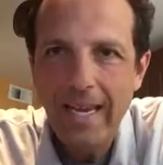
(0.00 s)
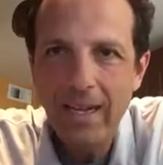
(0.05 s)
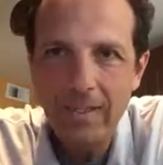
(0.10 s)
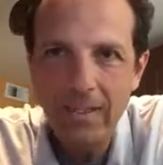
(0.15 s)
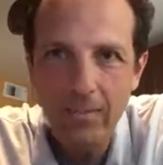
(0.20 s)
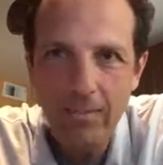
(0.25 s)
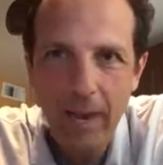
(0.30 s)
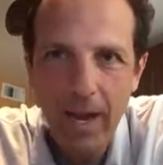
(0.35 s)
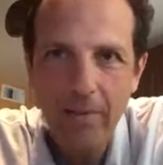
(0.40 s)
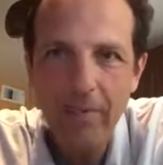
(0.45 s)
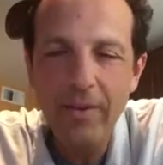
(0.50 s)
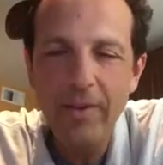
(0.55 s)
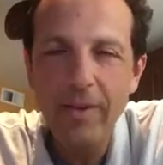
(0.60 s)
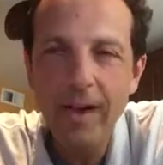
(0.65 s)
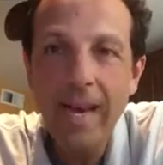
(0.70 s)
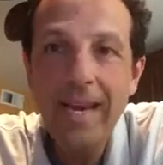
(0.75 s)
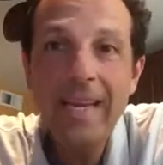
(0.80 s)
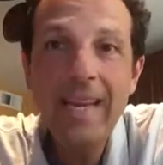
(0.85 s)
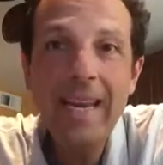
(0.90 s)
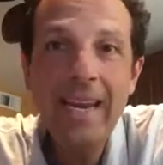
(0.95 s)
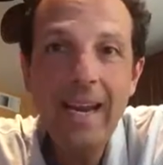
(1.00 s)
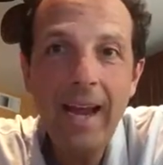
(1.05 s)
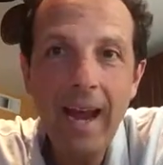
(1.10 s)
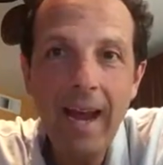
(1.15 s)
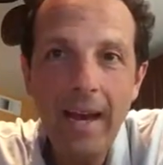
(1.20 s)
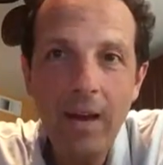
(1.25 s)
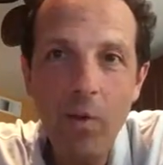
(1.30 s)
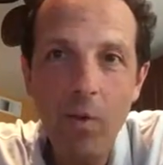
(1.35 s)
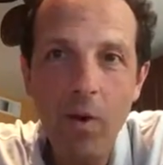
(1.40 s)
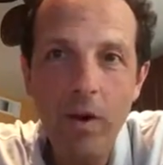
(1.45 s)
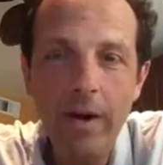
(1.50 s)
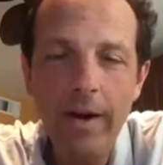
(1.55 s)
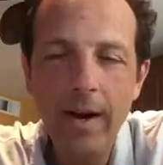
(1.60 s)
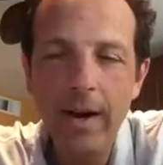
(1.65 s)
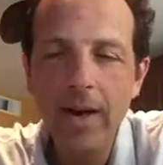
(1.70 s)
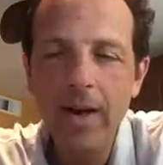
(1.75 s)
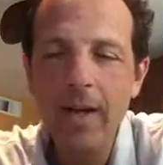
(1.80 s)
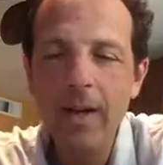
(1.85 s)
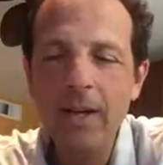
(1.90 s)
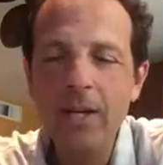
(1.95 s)
It is about the
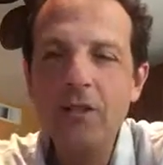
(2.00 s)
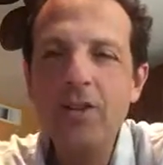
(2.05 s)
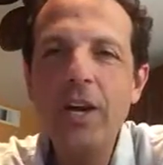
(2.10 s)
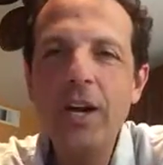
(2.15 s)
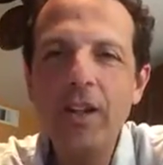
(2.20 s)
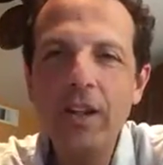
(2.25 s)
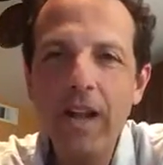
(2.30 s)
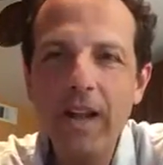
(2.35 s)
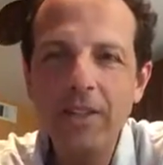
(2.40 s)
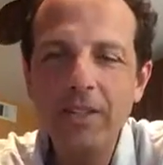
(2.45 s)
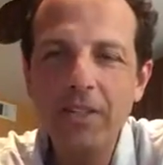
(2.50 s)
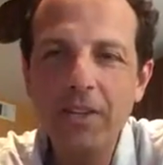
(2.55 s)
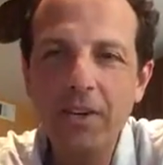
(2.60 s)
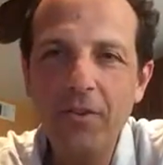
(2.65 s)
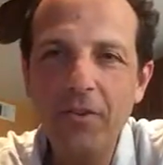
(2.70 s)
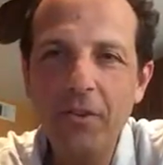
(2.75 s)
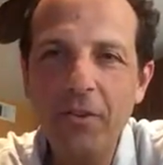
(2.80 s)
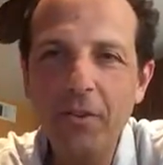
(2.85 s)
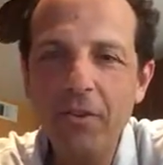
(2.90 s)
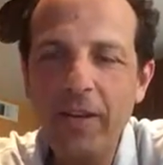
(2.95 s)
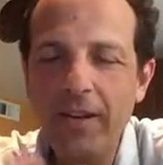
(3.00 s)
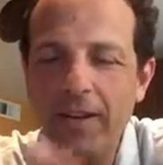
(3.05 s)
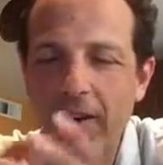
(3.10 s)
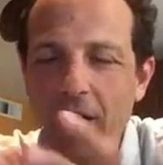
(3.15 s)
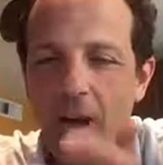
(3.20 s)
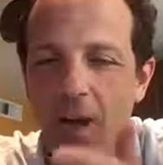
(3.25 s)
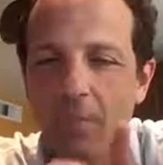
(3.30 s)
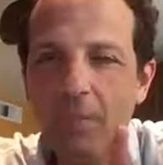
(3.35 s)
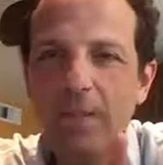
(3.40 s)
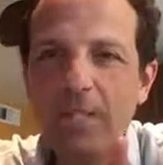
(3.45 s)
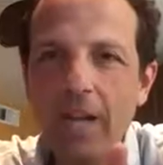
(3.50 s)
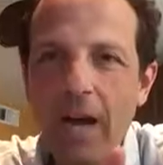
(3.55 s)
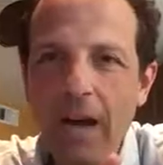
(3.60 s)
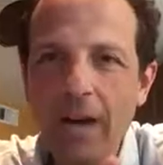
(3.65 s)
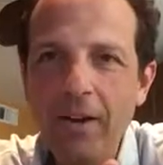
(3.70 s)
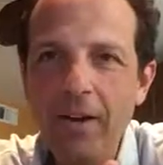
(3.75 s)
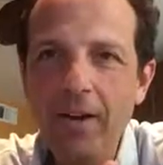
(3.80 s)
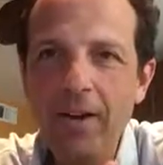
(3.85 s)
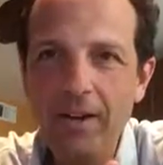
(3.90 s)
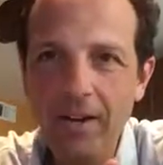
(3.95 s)
1981 jailhouse interview that Tom
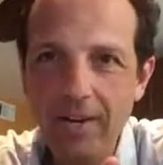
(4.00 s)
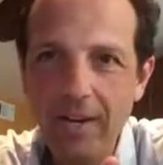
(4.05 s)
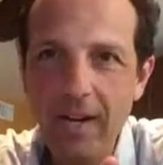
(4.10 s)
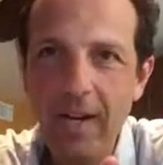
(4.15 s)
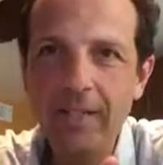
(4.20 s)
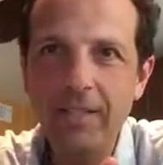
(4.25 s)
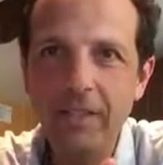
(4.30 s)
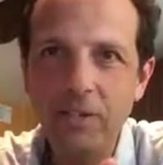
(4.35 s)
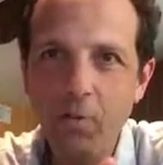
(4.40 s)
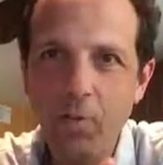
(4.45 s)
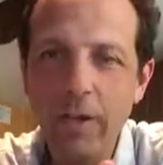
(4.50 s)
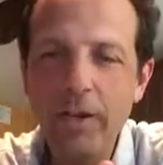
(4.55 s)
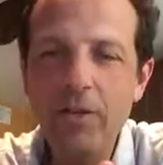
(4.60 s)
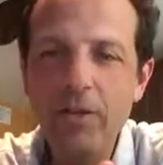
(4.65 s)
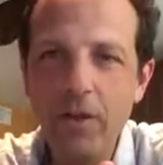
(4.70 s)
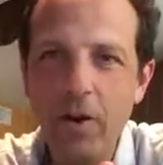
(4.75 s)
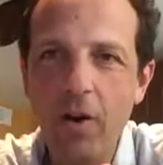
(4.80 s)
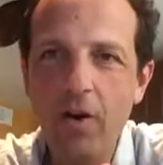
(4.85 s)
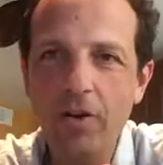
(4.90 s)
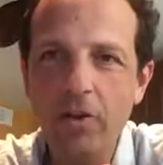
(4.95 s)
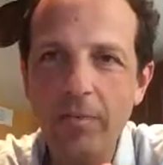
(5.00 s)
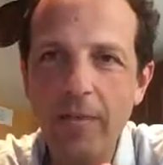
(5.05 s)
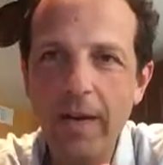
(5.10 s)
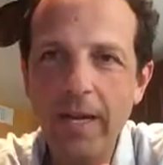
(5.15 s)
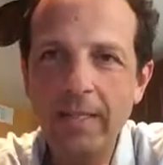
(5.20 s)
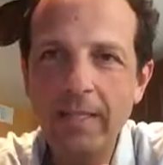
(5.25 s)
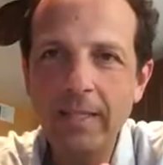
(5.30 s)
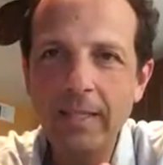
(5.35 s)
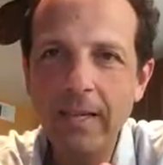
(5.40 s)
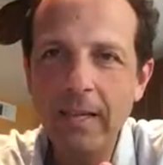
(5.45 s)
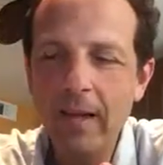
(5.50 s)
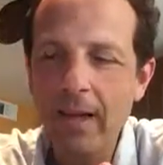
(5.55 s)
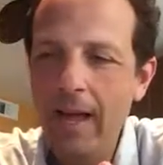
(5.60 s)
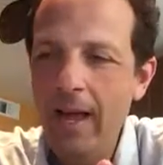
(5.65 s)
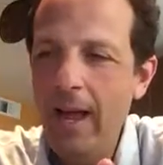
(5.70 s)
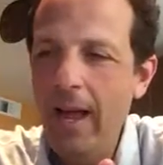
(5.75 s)
Snyder conducted with Charles Manson,